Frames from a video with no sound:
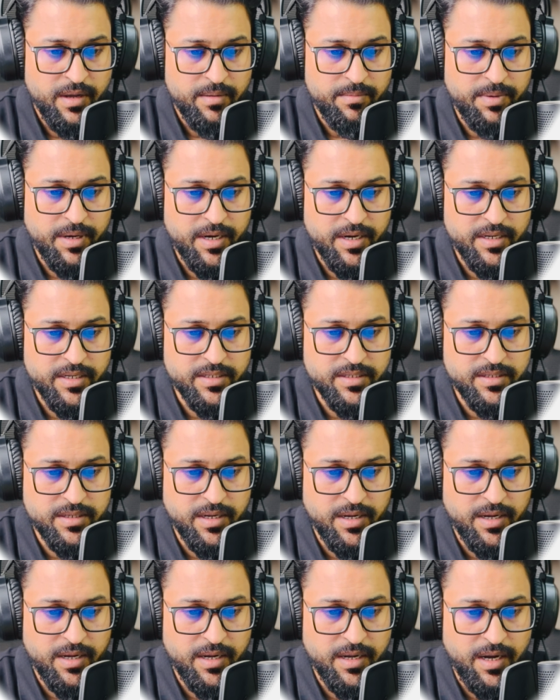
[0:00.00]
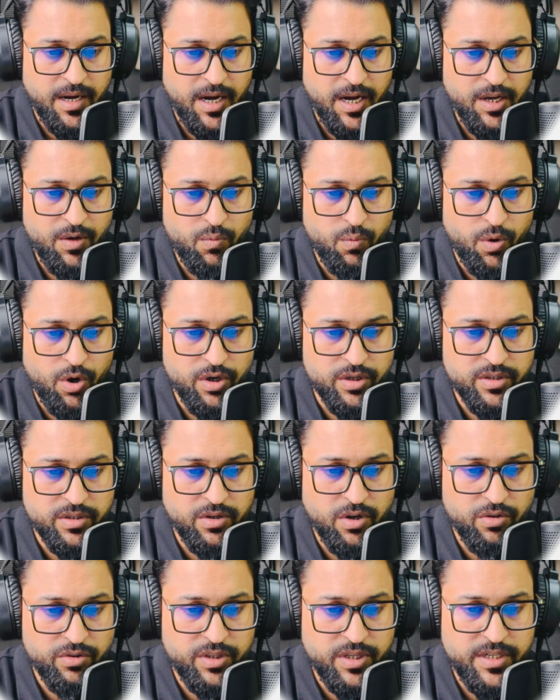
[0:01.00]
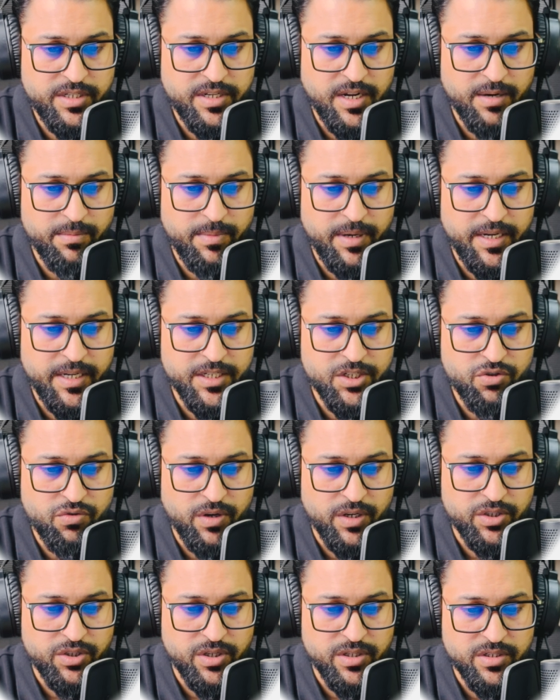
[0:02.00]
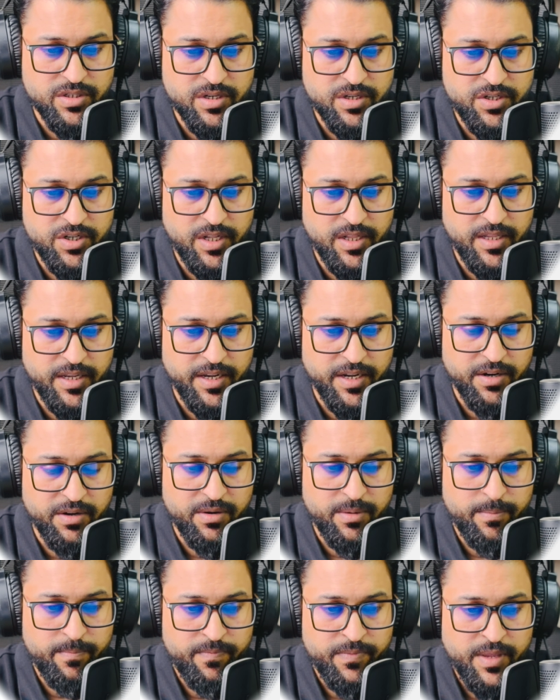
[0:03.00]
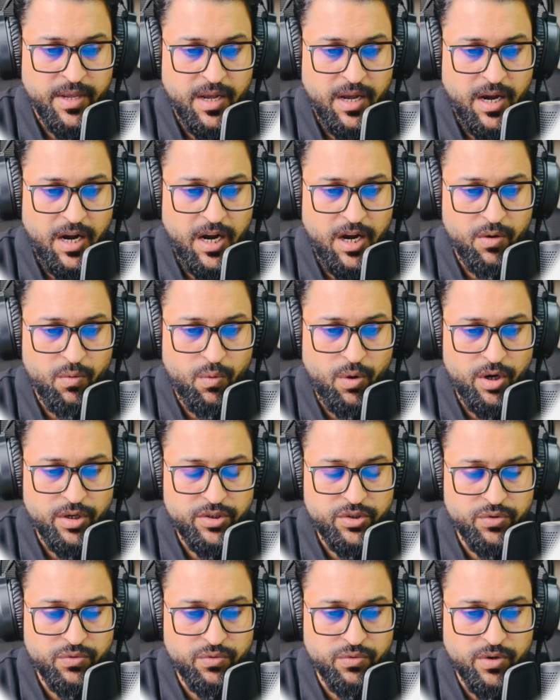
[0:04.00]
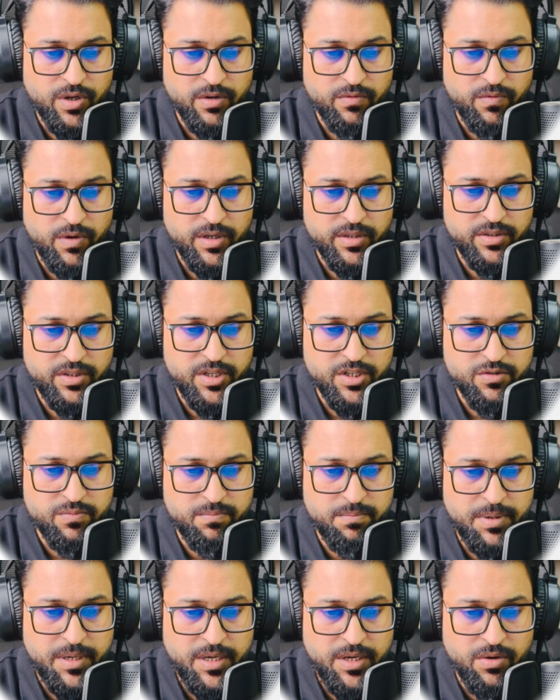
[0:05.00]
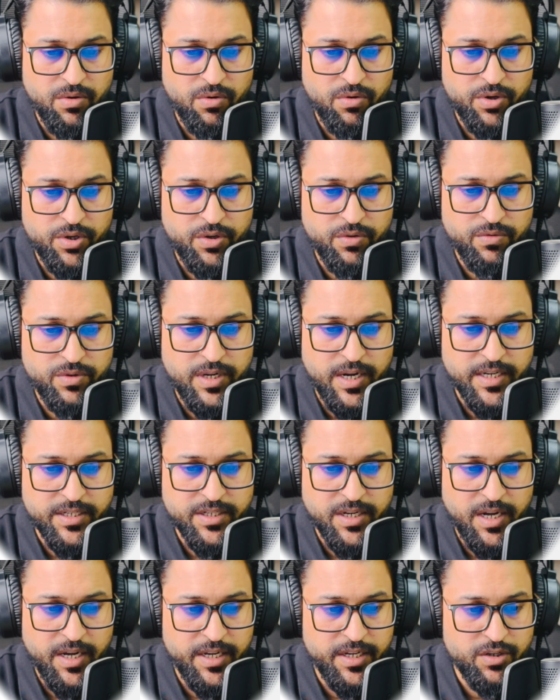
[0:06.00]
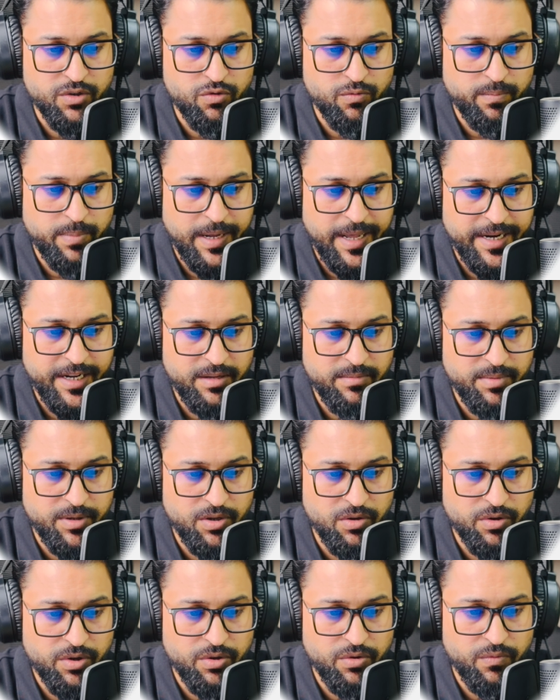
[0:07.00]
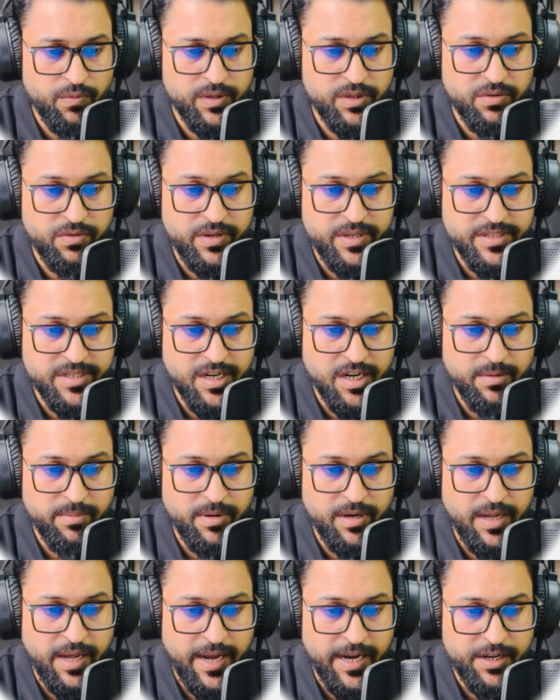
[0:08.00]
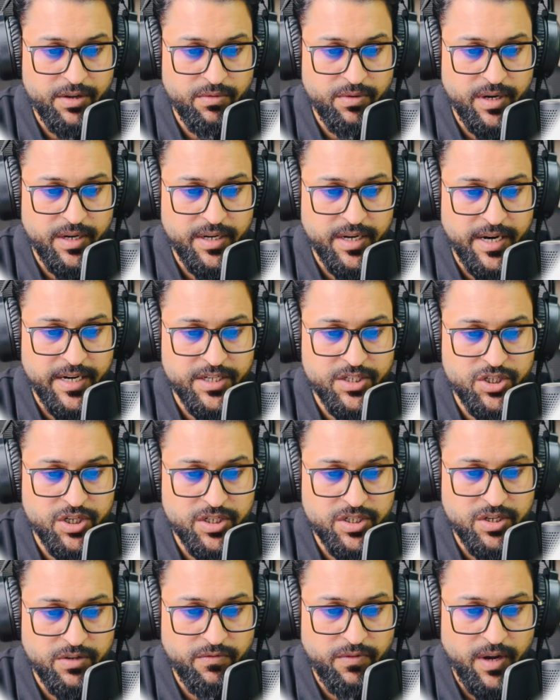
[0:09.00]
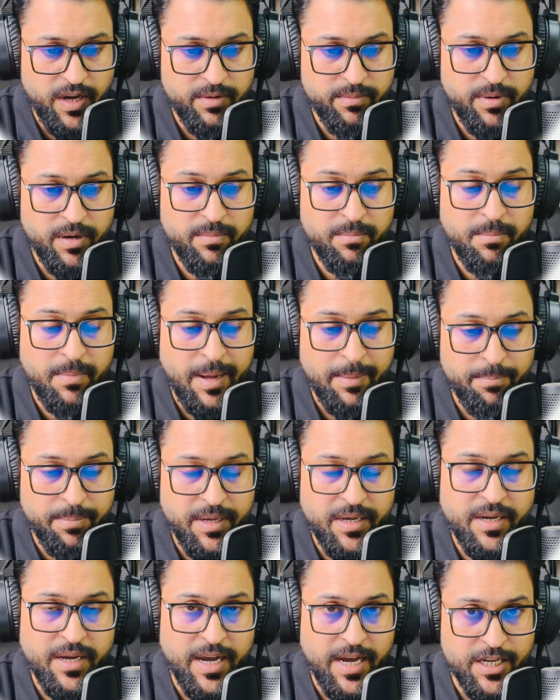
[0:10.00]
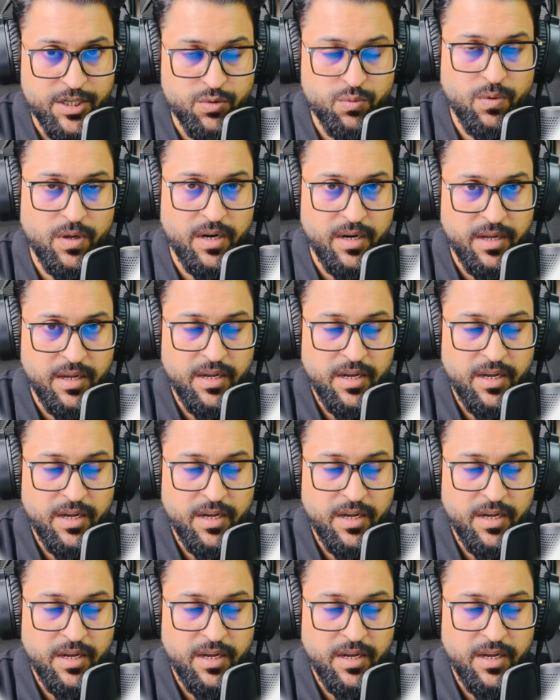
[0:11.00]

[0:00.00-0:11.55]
Because I want, now these are my instructions till here. I want you to convert this BOQ data into planning BOQ with reasonable, accurate, and justifiable mapping as well.